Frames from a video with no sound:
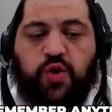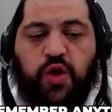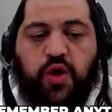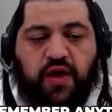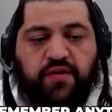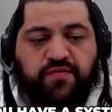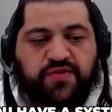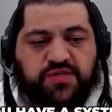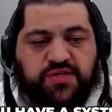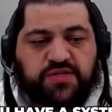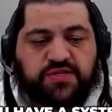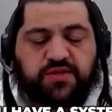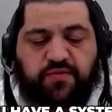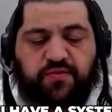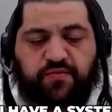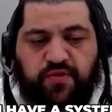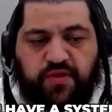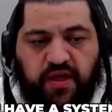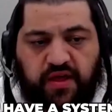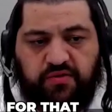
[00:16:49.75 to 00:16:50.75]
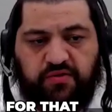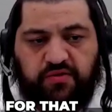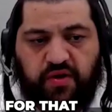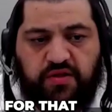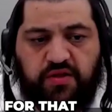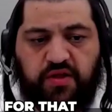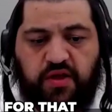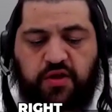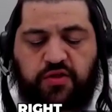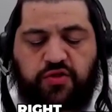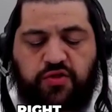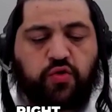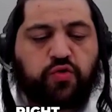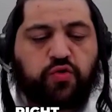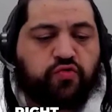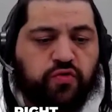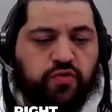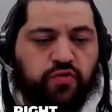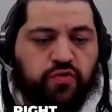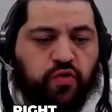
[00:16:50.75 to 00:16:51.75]
You have a system for that, right?
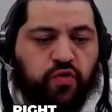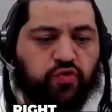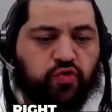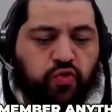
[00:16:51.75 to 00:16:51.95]
Don't